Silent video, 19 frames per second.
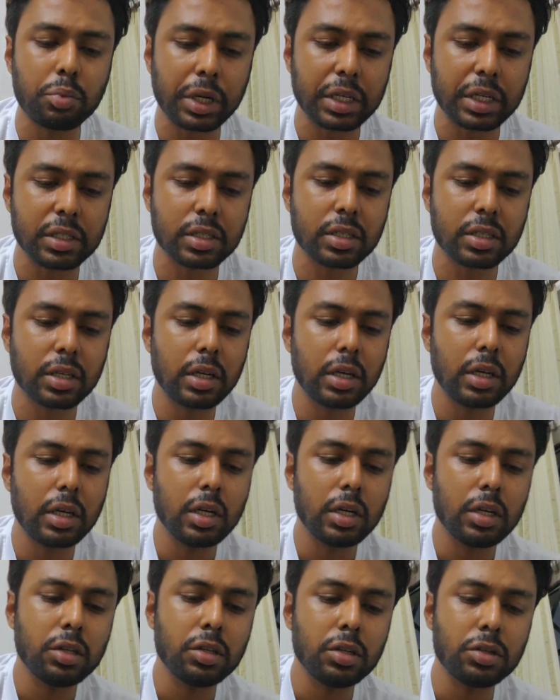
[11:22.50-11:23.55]
So you need to
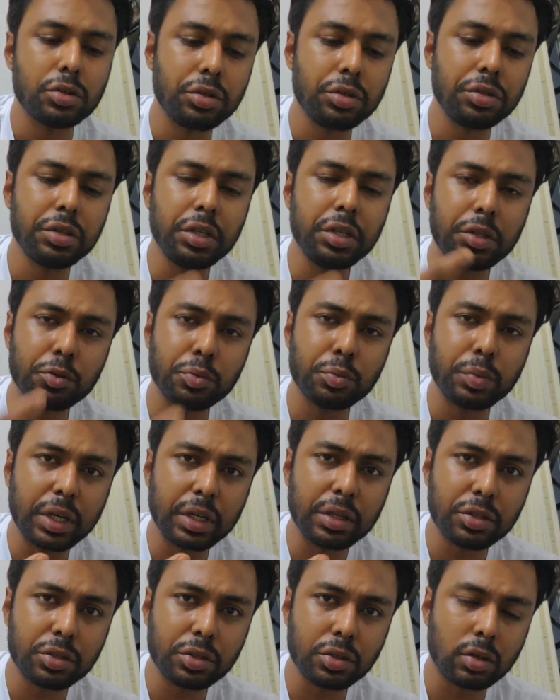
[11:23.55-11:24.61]
make sure that
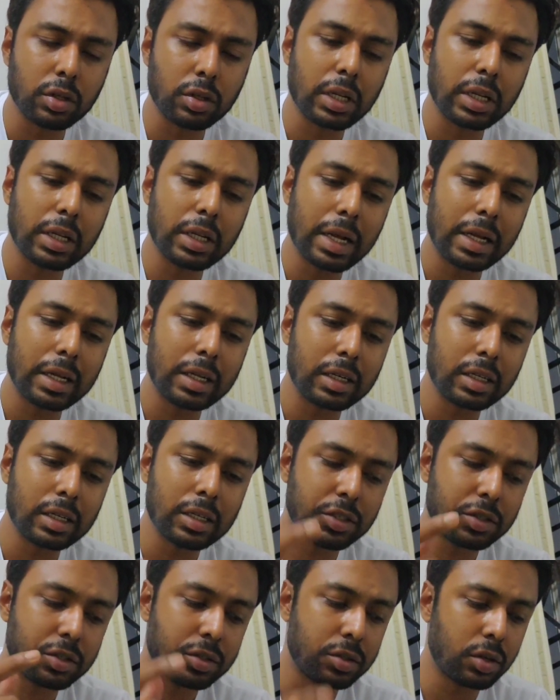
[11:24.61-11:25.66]
that's not
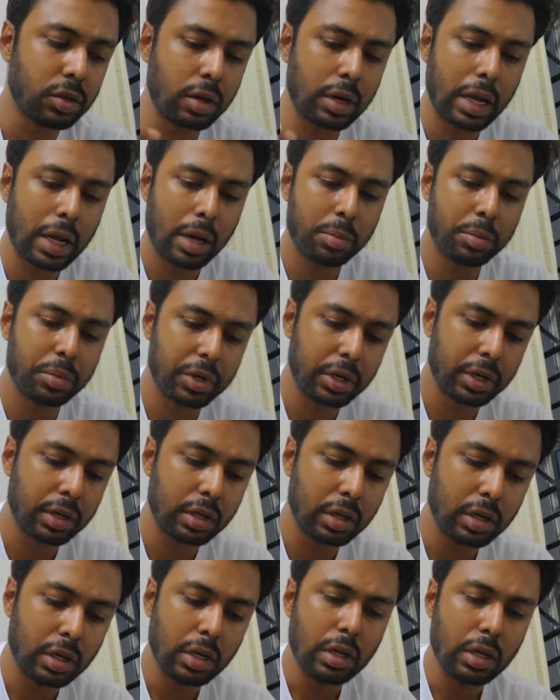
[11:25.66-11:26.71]
happening. Now right
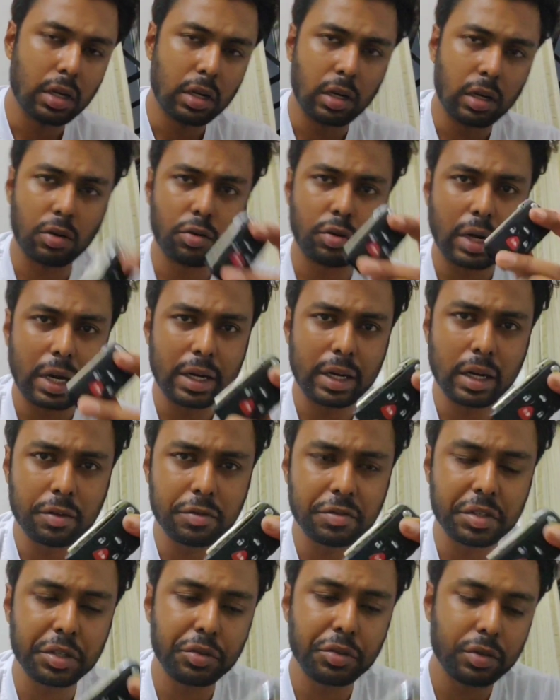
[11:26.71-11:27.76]
after you have put
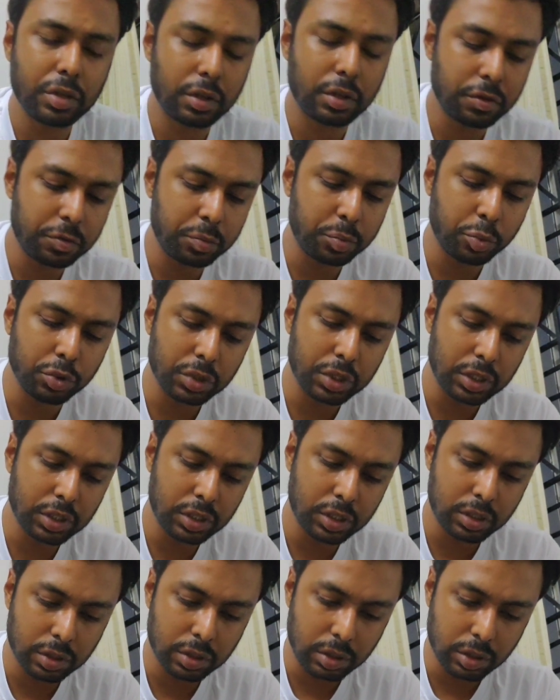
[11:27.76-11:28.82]
this together,
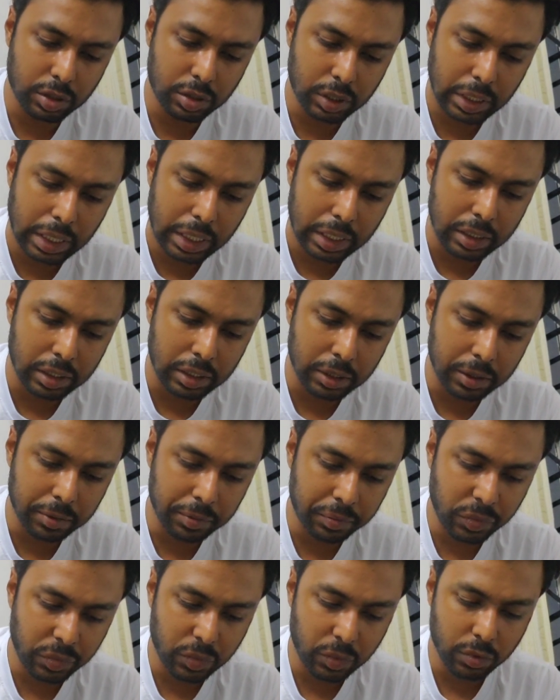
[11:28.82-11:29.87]
the first
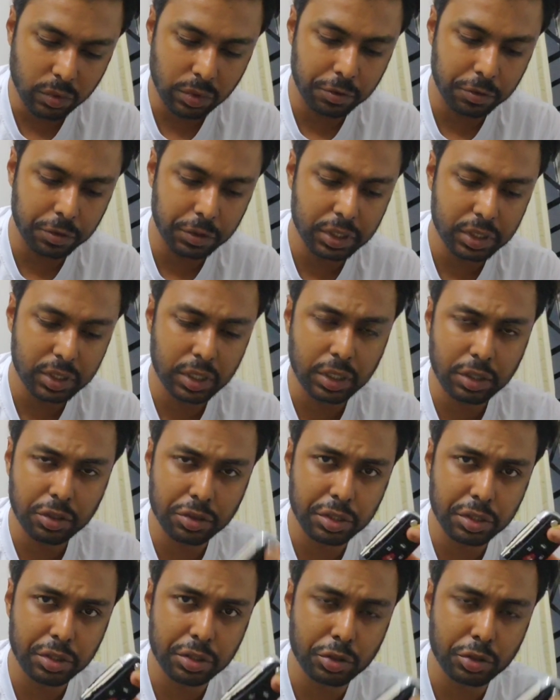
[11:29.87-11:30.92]
thing you need to do is you need
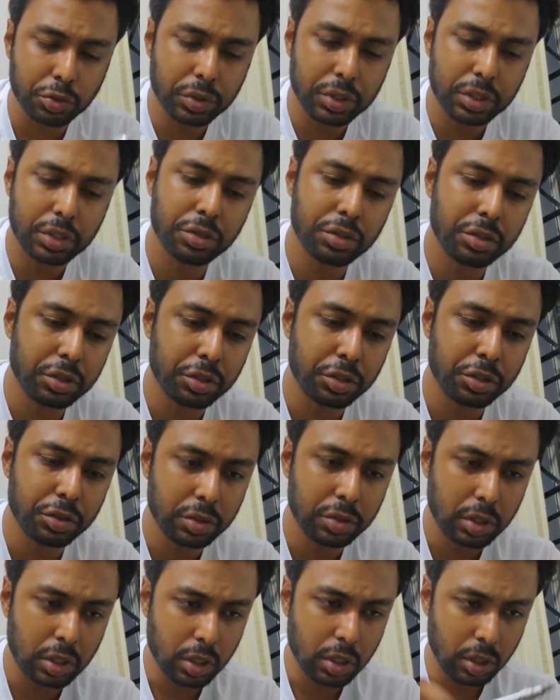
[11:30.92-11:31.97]
to put this
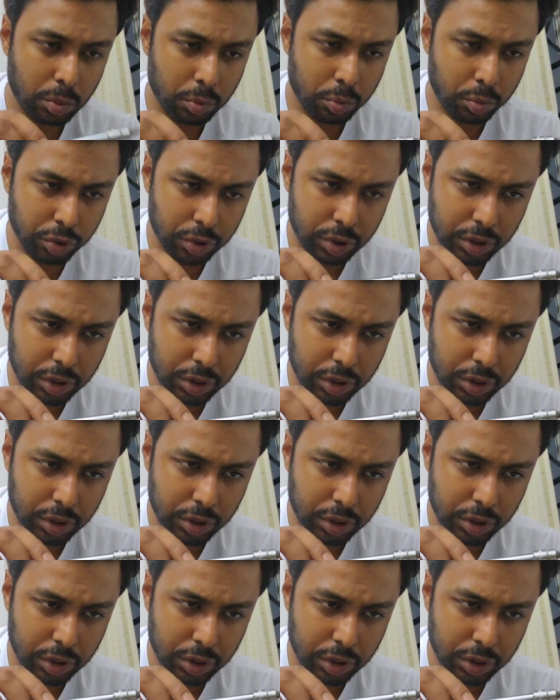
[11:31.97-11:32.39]
screw back.